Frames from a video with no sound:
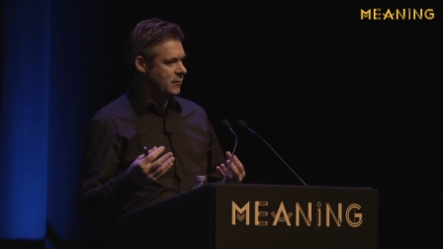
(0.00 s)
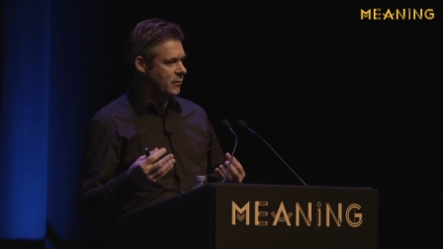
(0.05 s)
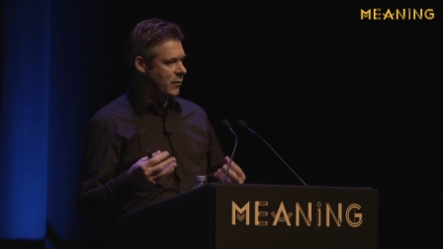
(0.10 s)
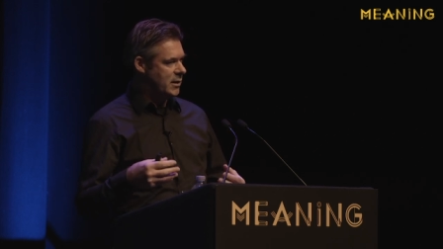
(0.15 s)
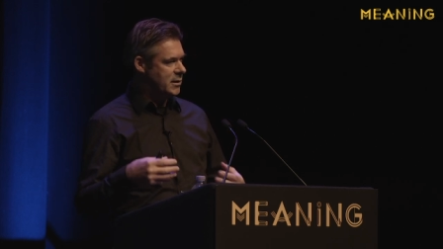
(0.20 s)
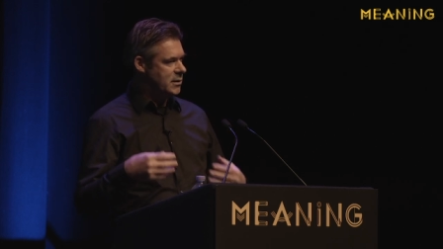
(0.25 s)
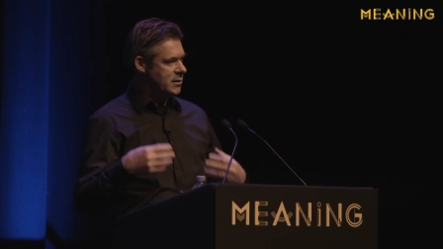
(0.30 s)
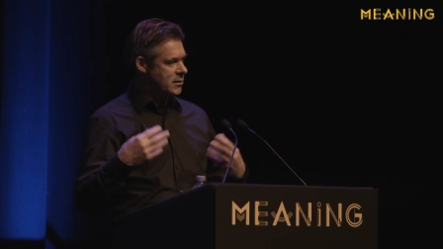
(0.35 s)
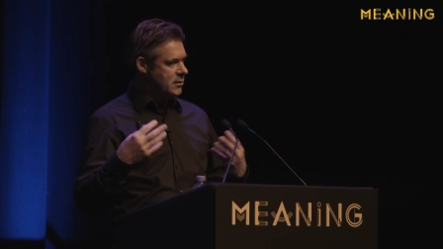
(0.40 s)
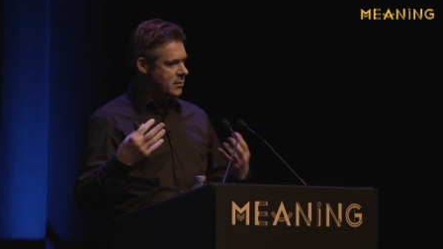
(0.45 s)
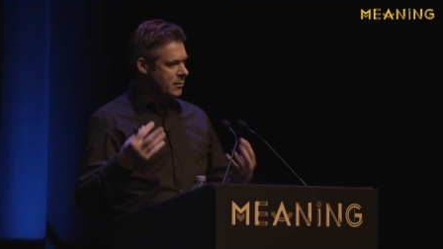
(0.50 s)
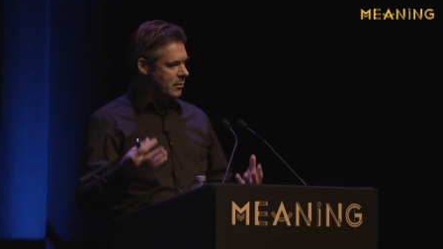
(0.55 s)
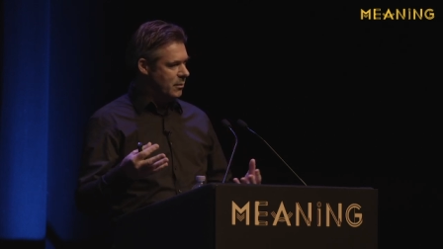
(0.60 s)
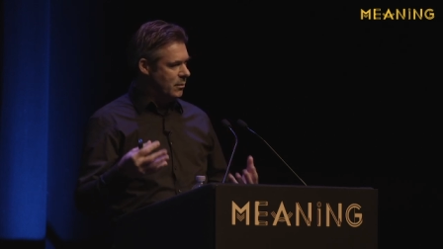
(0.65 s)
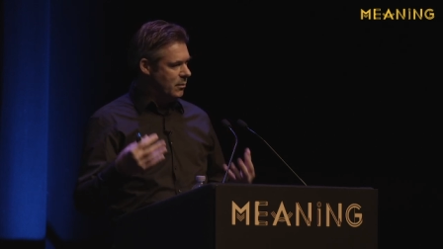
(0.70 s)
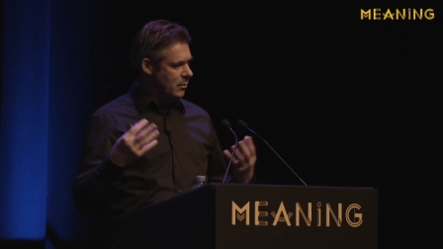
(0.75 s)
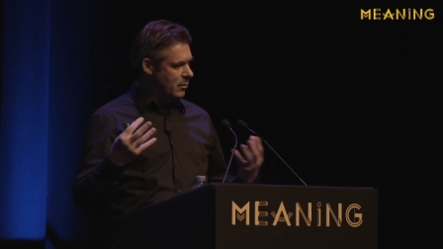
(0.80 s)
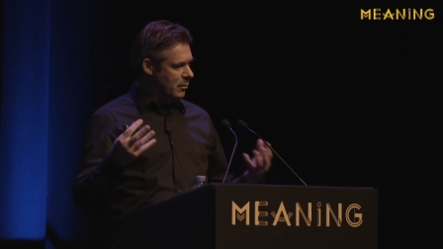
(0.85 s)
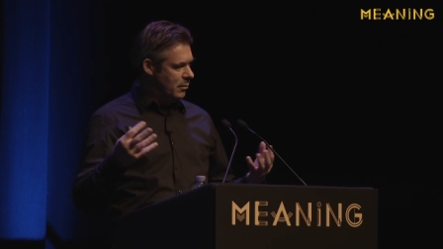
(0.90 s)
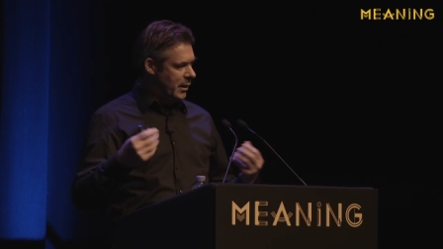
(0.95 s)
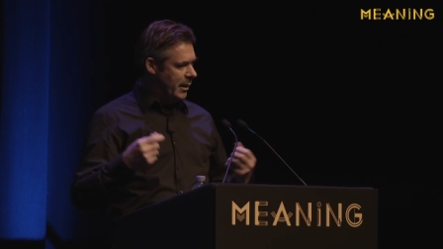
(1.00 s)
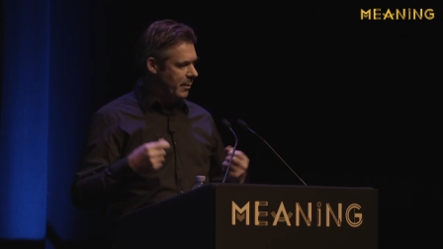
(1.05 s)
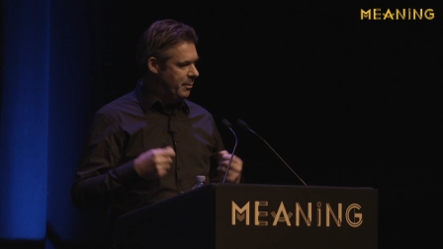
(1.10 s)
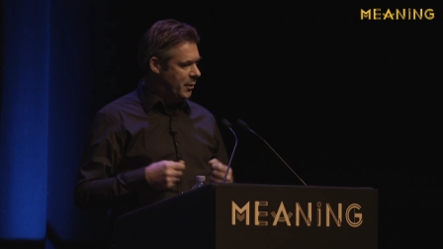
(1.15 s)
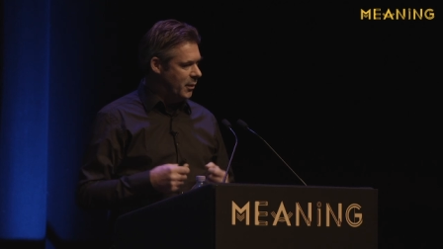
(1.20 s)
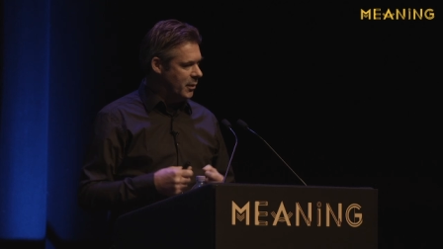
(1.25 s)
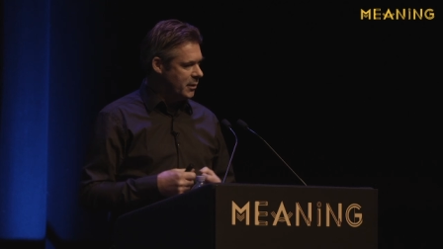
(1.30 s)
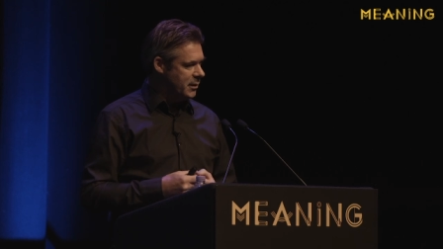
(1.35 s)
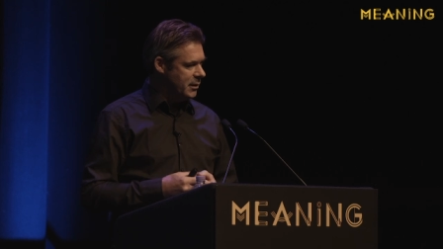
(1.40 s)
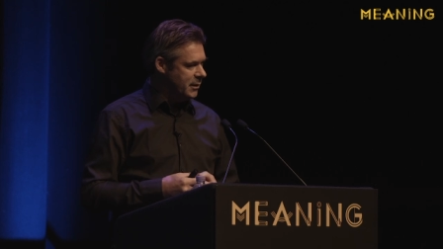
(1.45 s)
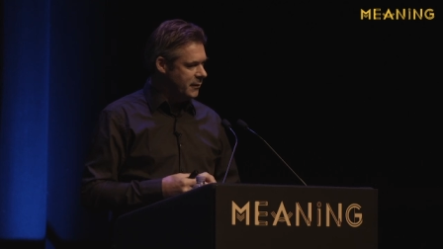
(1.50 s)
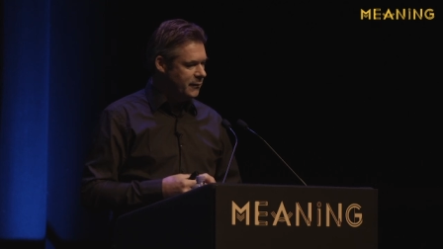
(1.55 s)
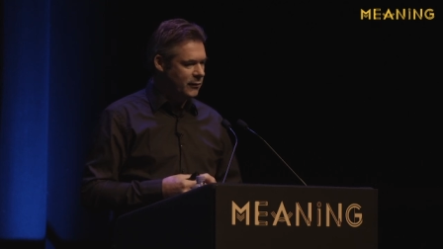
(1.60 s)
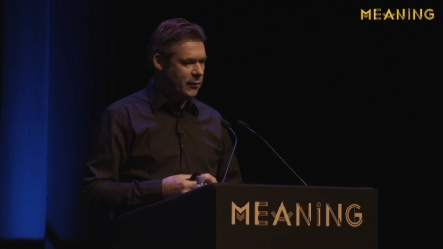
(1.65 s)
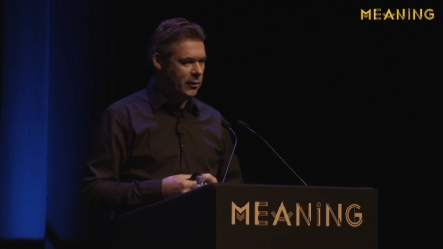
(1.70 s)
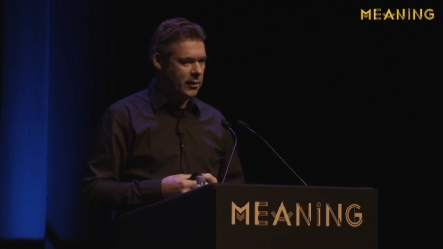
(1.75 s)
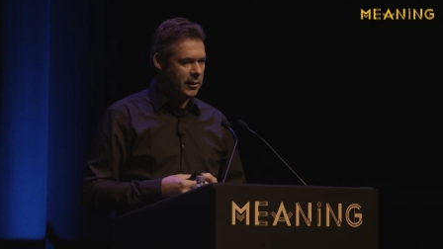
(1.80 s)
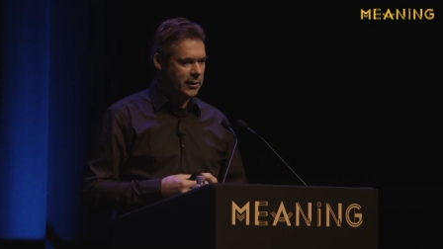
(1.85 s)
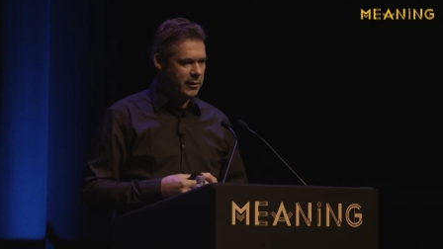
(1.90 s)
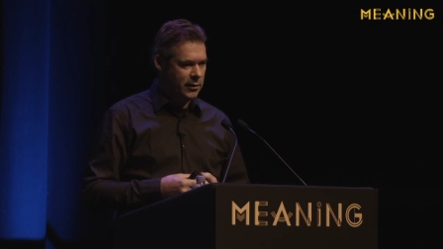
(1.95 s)
what's important
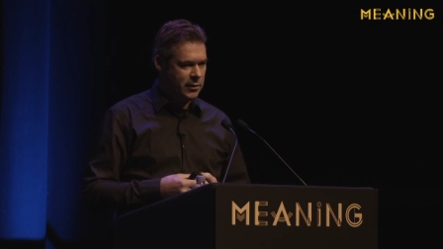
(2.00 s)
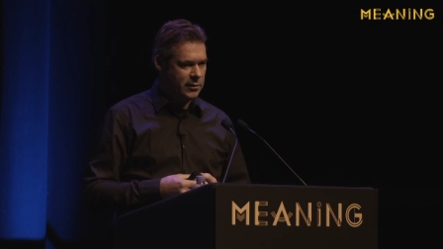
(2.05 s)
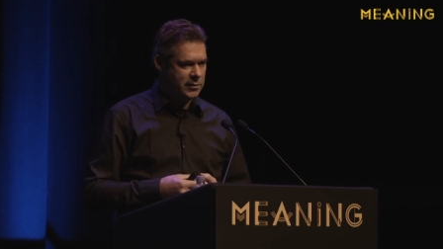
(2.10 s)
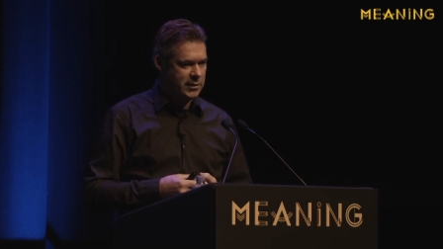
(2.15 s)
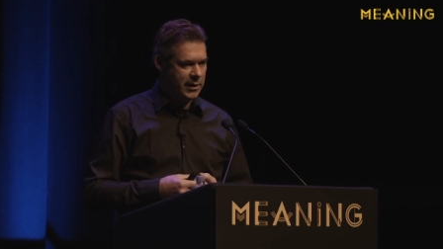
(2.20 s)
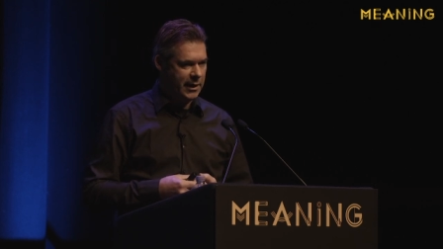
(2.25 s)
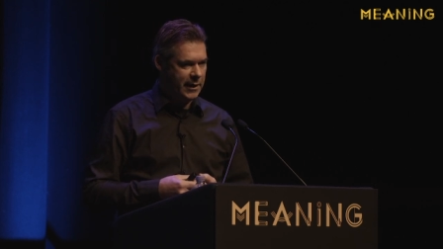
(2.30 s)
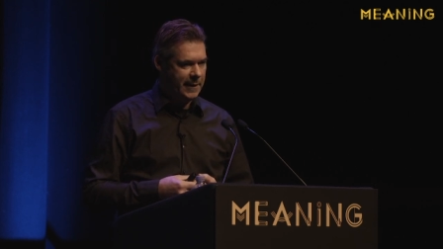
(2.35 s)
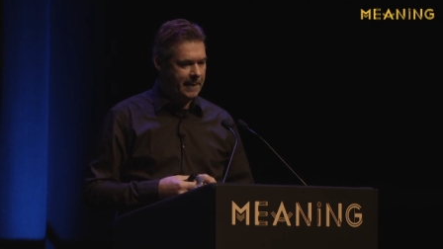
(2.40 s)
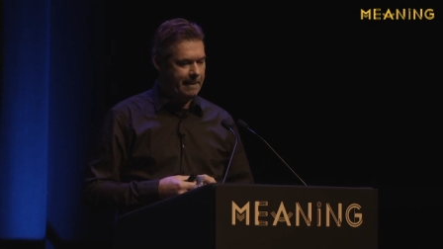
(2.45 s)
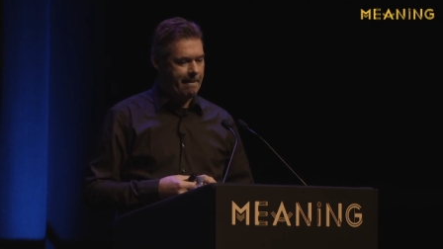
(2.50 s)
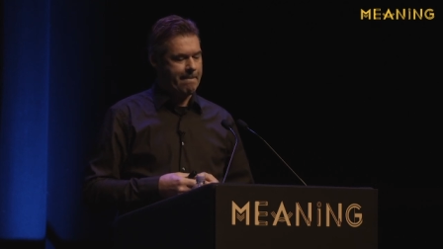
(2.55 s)
for nursing.